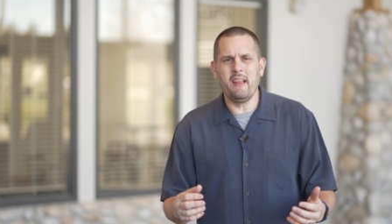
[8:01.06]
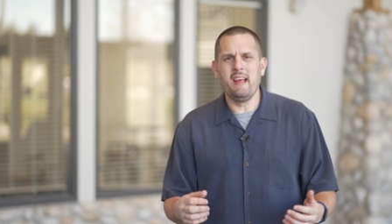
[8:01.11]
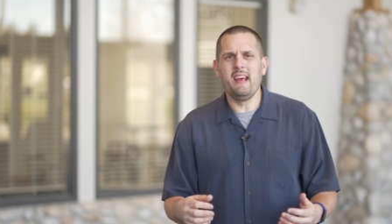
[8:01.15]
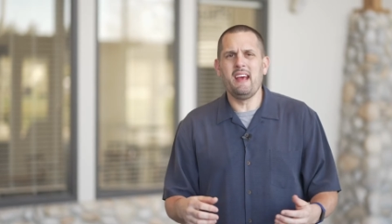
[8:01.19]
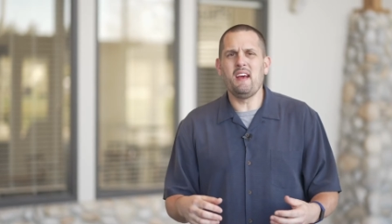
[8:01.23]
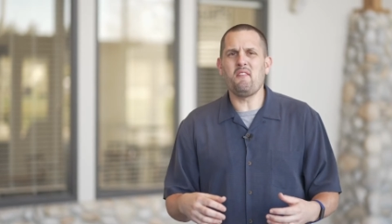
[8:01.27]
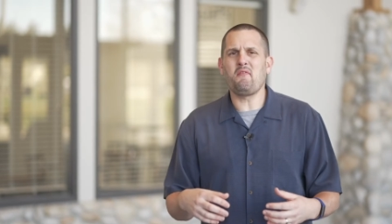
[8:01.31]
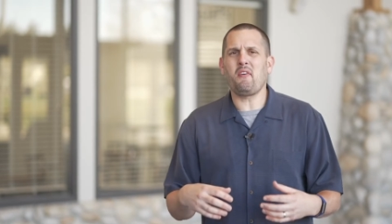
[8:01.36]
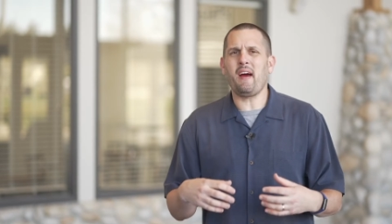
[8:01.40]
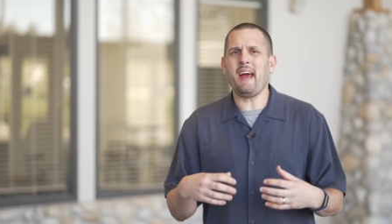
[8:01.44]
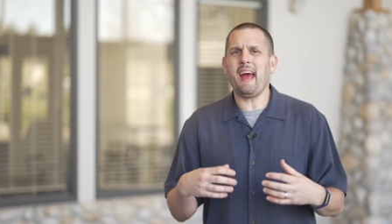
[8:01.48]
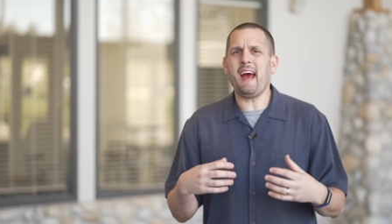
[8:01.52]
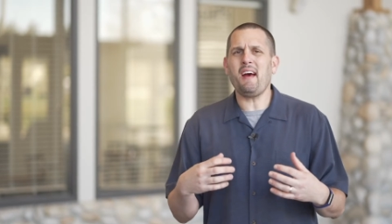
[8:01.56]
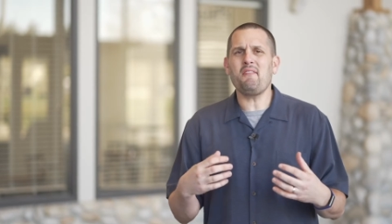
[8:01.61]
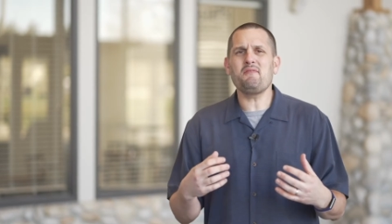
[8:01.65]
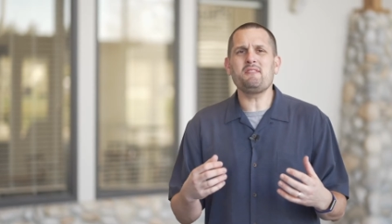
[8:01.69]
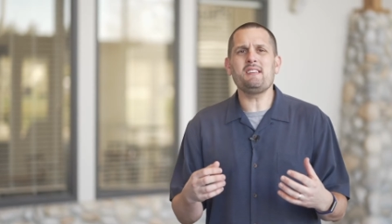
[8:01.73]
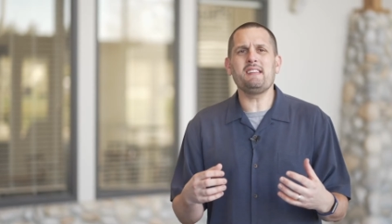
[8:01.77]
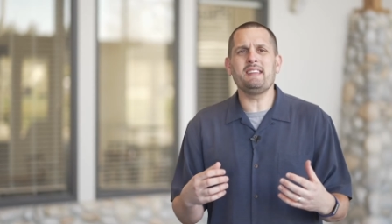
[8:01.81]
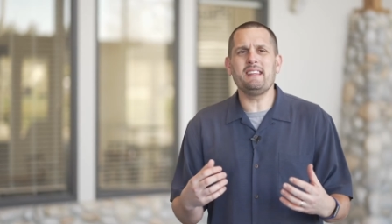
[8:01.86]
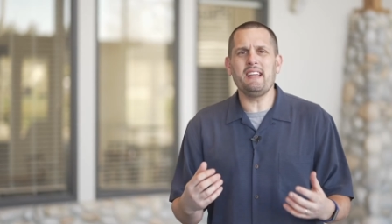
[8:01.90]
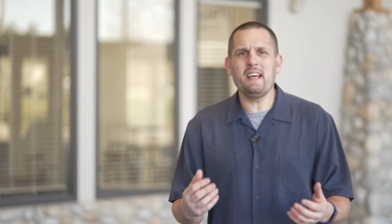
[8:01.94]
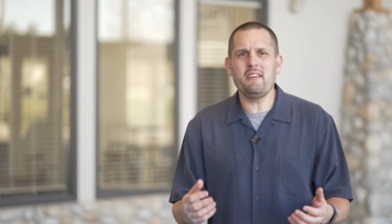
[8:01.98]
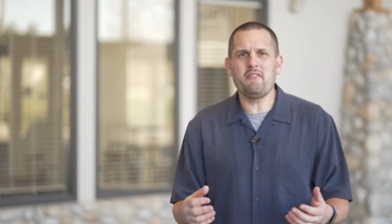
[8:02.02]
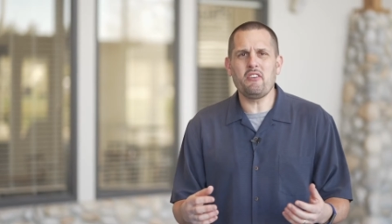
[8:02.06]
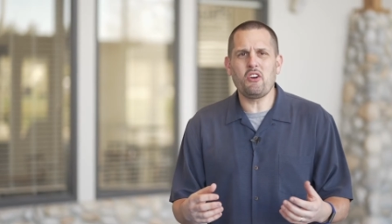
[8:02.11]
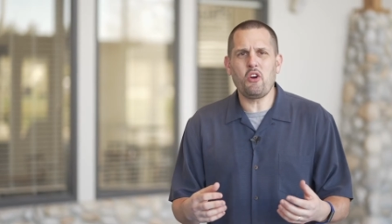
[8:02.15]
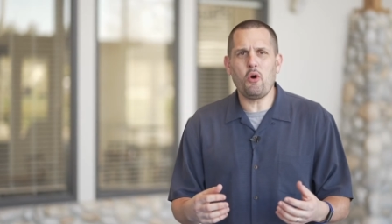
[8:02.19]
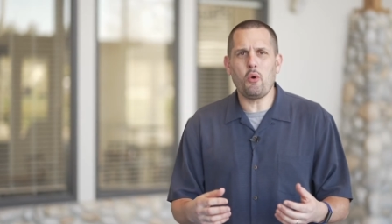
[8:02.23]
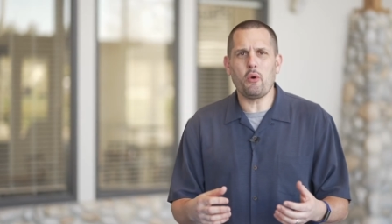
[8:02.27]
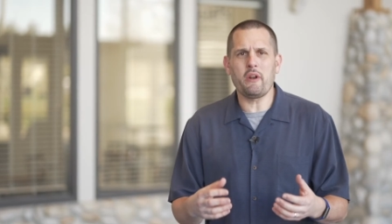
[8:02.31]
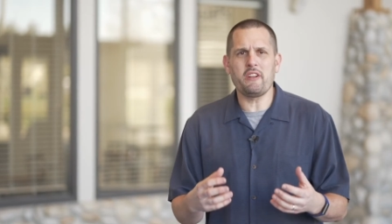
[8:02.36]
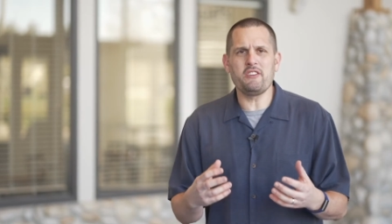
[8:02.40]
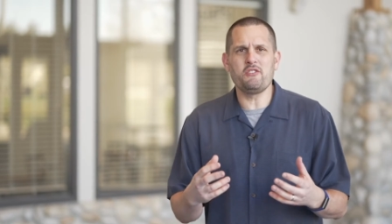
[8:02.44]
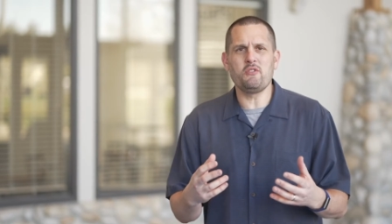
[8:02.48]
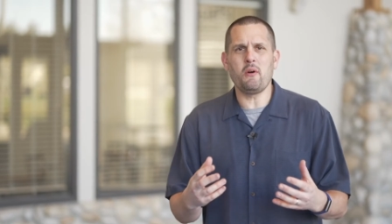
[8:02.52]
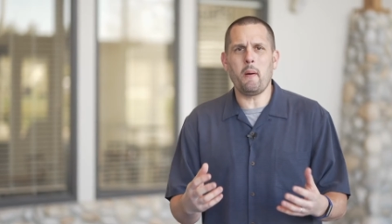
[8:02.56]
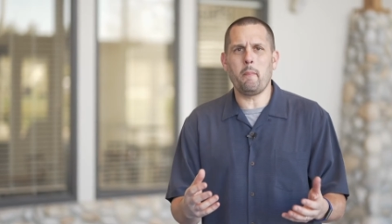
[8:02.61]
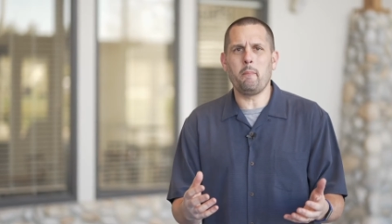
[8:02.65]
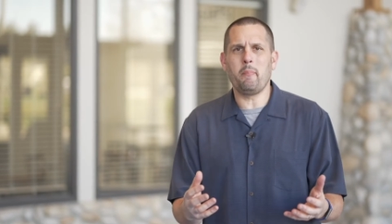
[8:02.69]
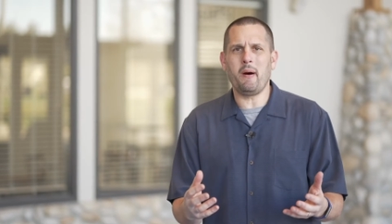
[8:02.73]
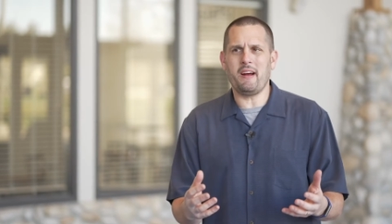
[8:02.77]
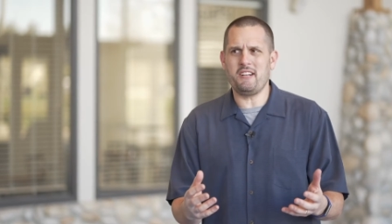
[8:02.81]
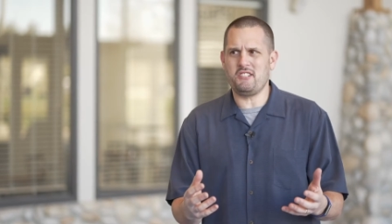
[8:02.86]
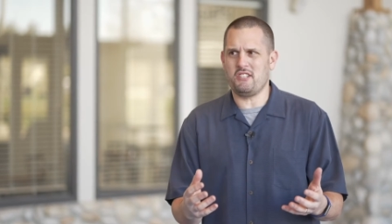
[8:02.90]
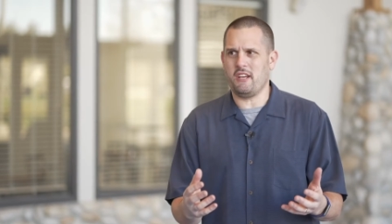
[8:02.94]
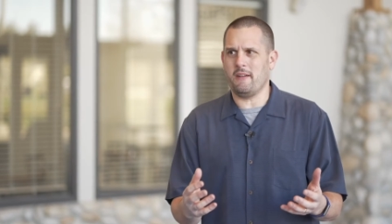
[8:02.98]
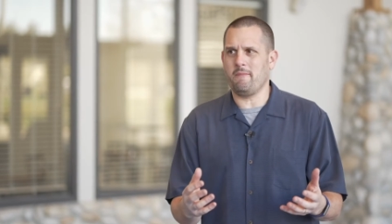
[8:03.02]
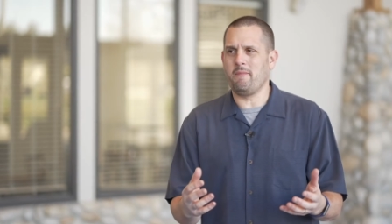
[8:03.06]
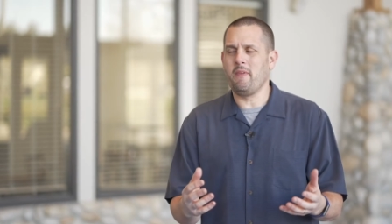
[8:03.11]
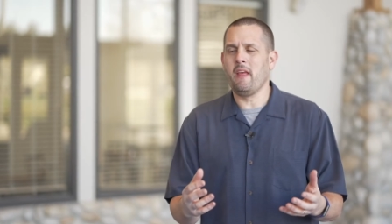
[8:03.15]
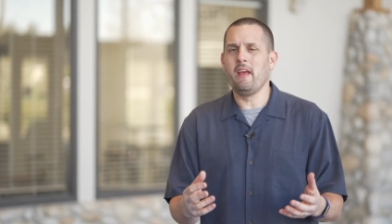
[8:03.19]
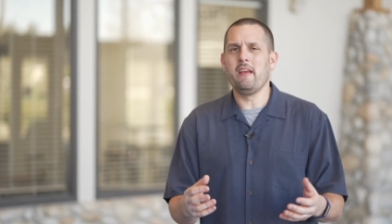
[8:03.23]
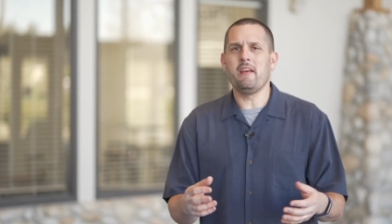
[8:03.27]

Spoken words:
if I have to live according to a budget?